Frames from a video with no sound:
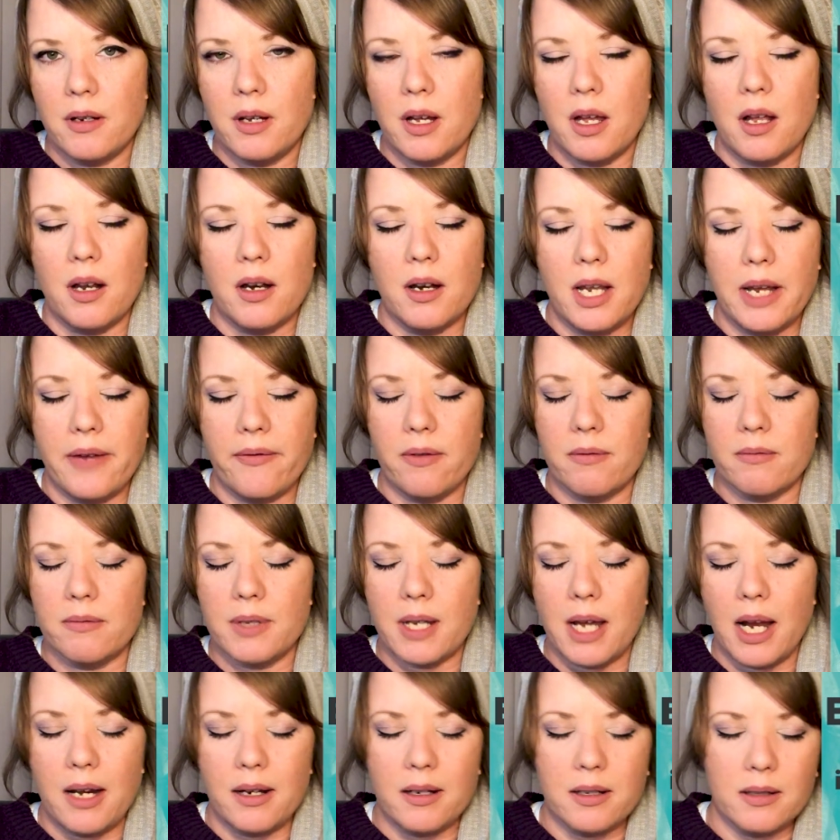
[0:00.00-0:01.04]
And even
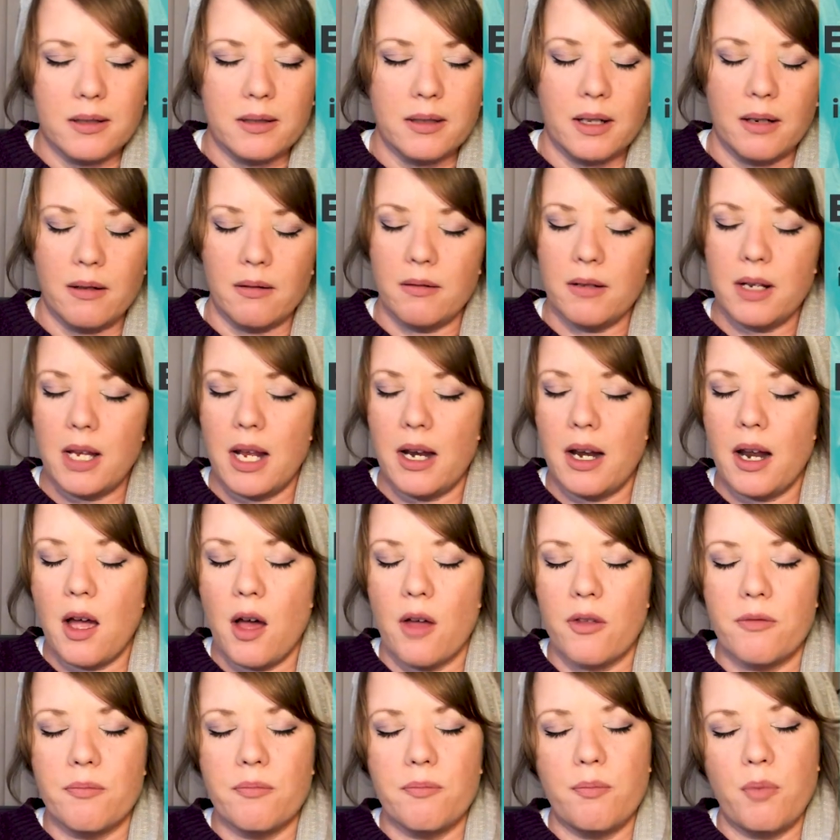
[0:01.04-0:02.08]
scientists and
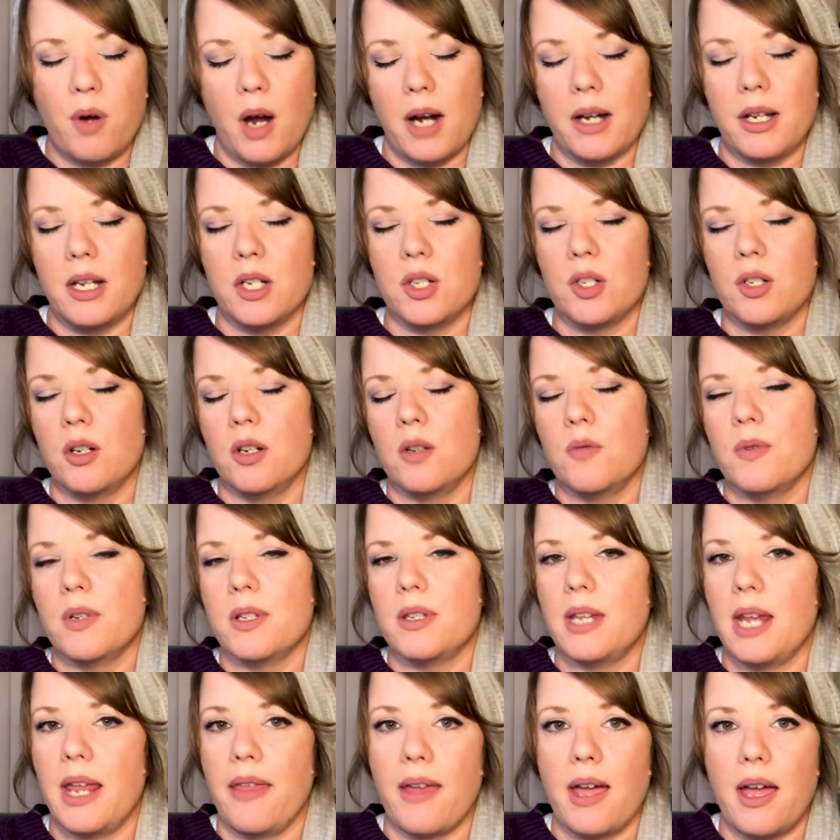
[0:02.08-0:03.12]
health practitioners would
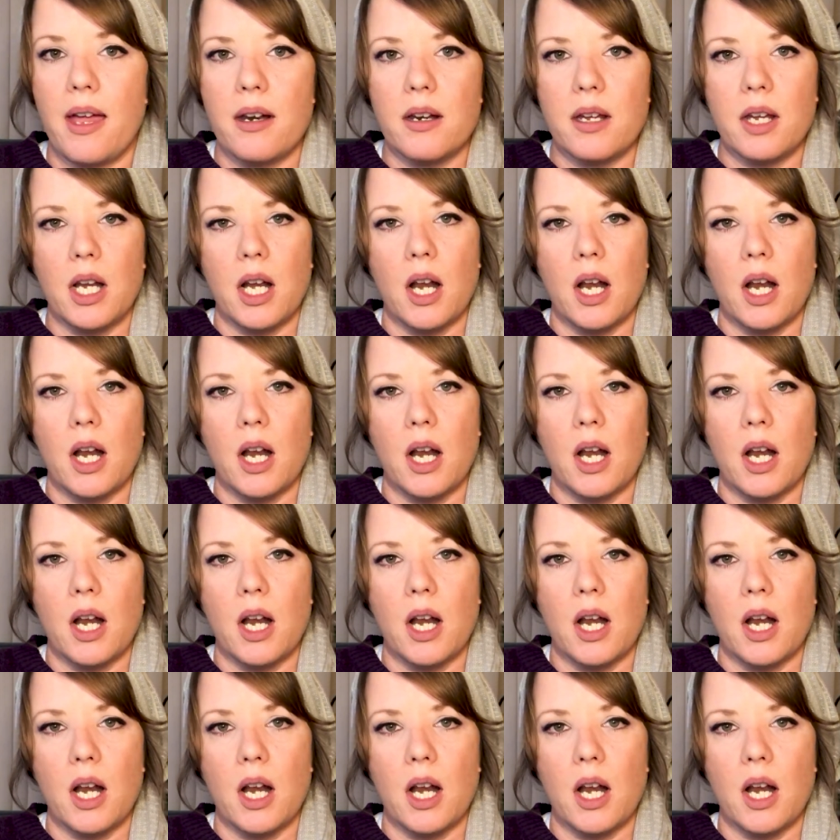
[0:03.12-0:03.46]
say that,